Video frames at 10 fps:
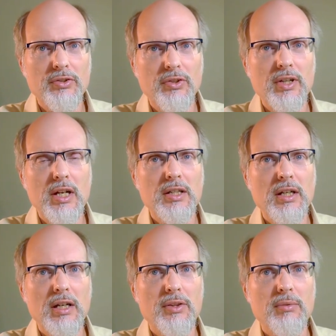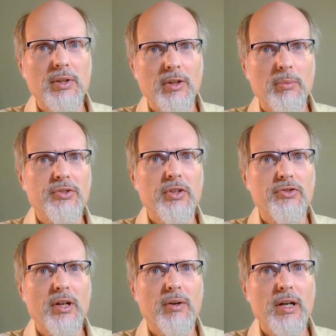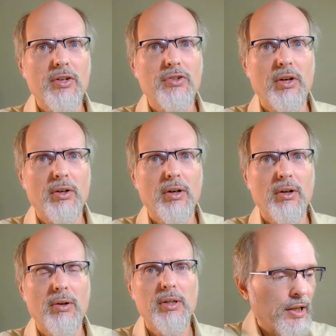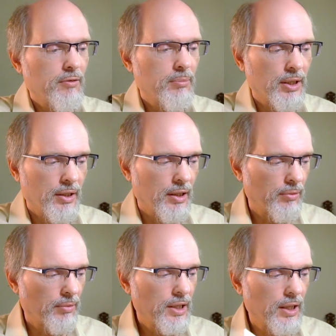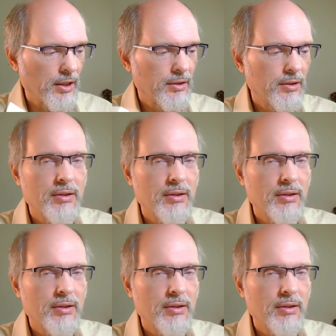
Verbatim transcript: This is 1983. It's almost a generation ago. I've been reading